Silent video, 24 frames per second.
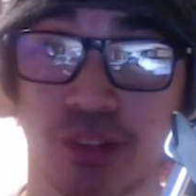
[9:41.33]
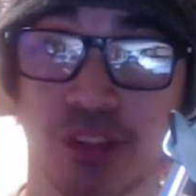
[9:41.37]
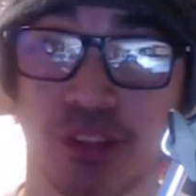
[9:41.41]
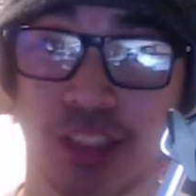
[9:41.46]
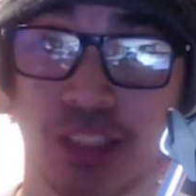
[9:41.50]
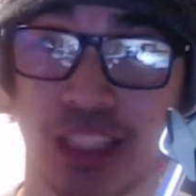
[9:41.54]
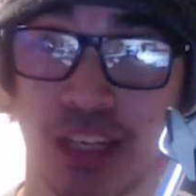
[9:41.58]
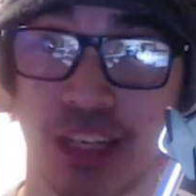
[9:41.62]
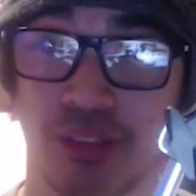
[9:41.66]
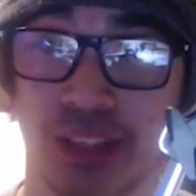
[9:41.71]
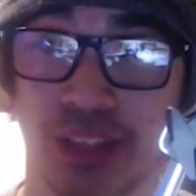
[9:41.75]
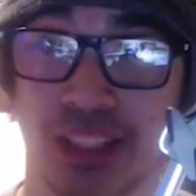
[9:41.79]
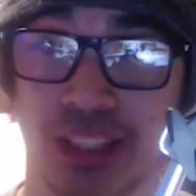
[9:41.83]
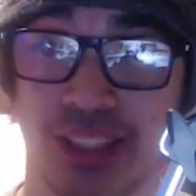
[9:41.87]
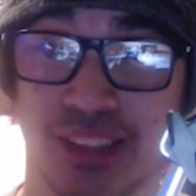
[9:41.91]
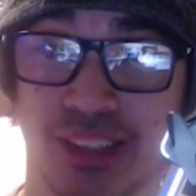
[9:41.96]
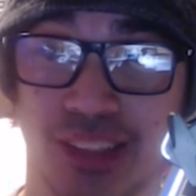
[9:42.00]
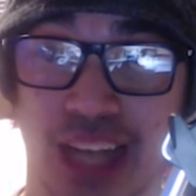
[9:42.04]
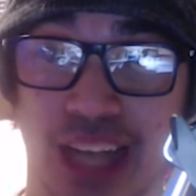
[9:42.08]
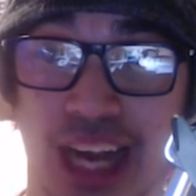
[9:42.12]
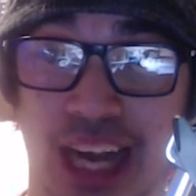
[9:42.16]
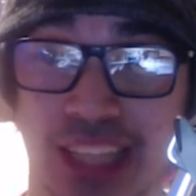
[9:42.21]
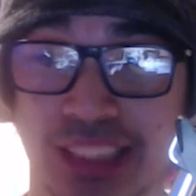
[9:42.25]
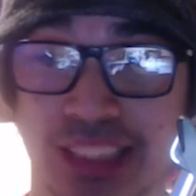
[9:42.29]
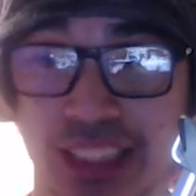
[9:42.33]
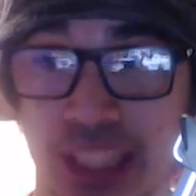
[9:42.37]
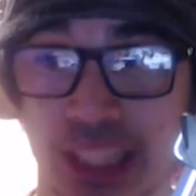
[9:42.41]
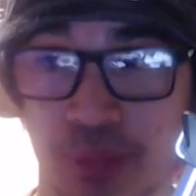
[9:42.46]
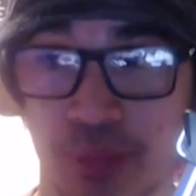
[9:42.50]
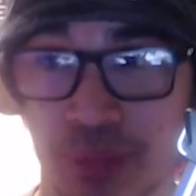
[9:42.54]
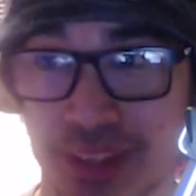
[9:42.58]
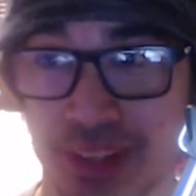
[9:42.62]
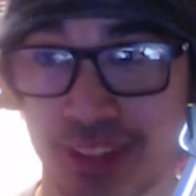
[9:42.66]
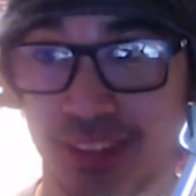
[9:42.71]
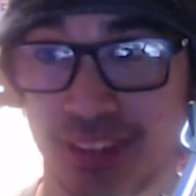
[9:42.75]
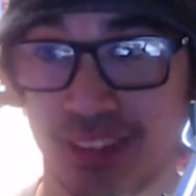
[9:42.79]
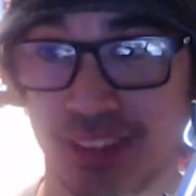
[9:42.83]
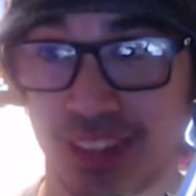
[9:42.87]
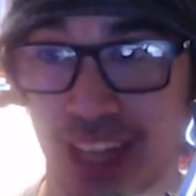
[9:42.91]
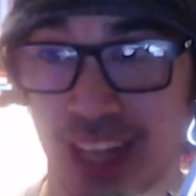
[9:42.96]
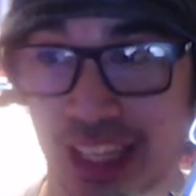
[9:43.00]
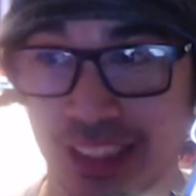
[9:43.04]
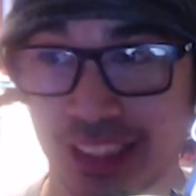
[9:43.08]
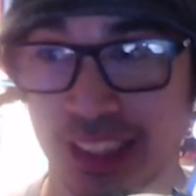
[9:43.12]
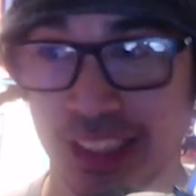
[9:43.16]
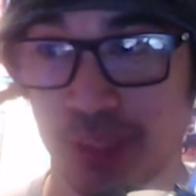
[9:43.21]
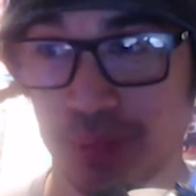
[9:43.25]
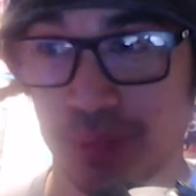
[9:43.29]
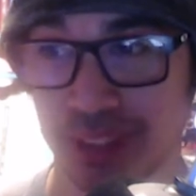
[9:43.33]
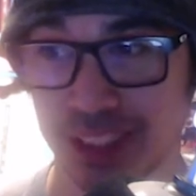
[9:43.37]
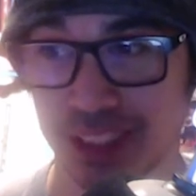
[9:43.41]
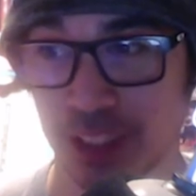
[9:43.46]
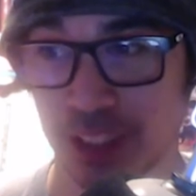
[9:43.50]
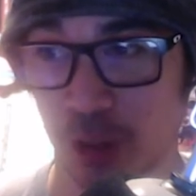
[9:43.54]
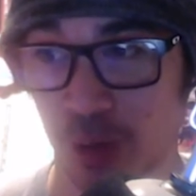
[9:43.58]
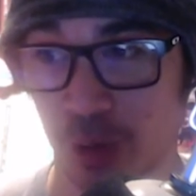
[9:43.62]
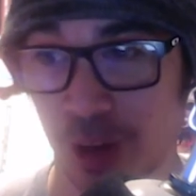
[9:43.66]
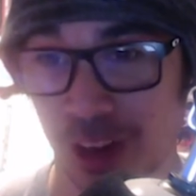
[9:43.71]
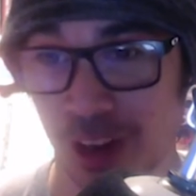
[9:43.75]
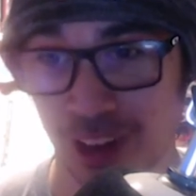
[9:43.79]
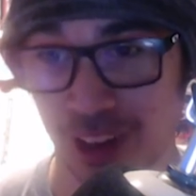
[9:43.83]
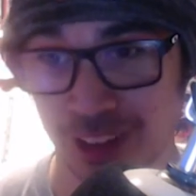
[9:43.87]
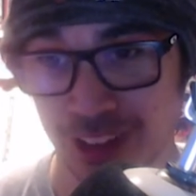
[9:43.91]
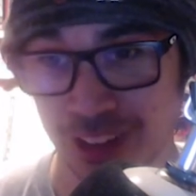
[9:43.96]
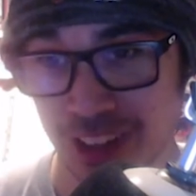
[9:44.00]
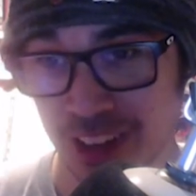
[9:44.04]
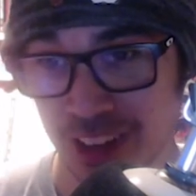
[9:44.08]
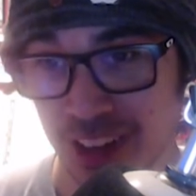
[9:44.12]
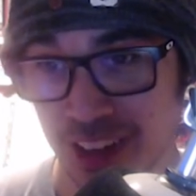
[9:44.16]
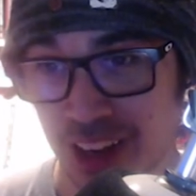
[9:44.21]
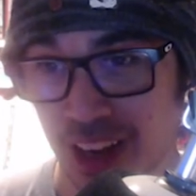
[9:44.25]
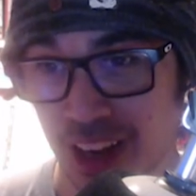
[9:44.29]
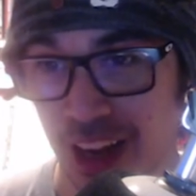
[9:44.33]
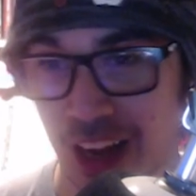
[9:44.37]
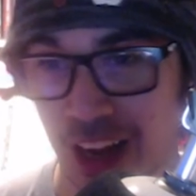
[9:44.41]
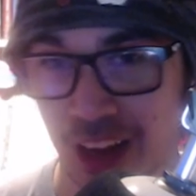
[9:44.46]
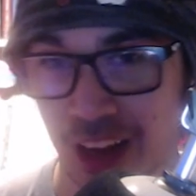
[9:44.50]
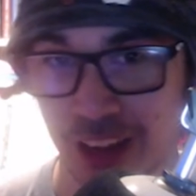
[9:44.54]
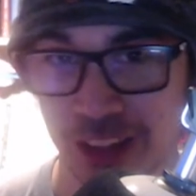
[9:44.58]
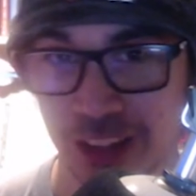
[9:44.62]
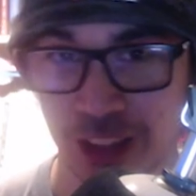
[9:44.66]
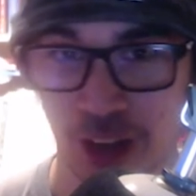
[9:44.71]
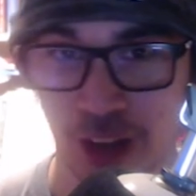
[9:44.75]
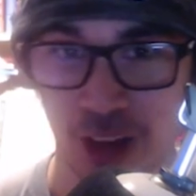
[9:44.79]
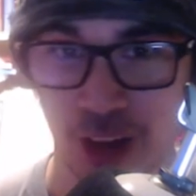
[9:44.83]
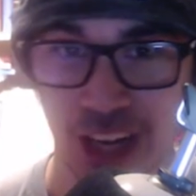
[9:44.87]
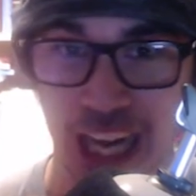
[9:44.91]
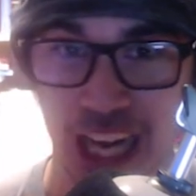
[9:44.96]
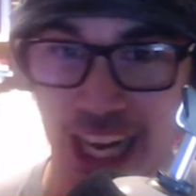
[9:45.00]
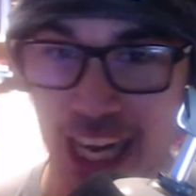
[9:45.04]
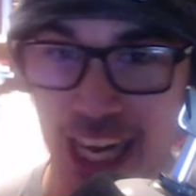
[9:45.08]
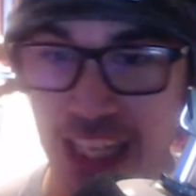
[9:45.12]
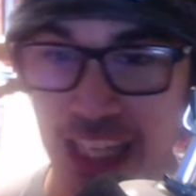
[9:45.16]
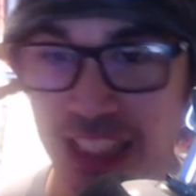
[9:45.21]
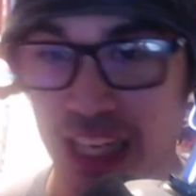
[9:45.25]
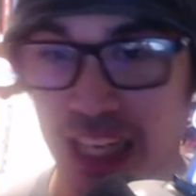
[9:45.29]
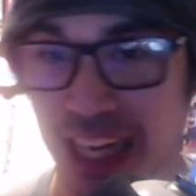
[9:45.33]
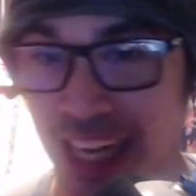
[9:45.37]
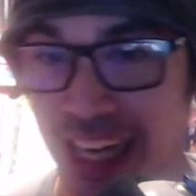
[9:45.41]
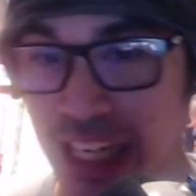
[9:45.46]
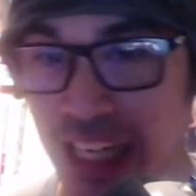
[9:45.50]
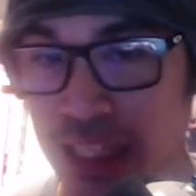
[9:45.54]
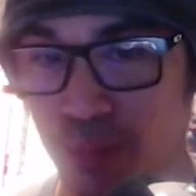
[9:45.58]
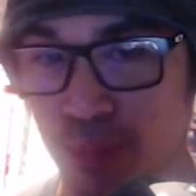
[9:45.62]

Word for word: love it. I ship it. I ship it so hard. You know, I gotta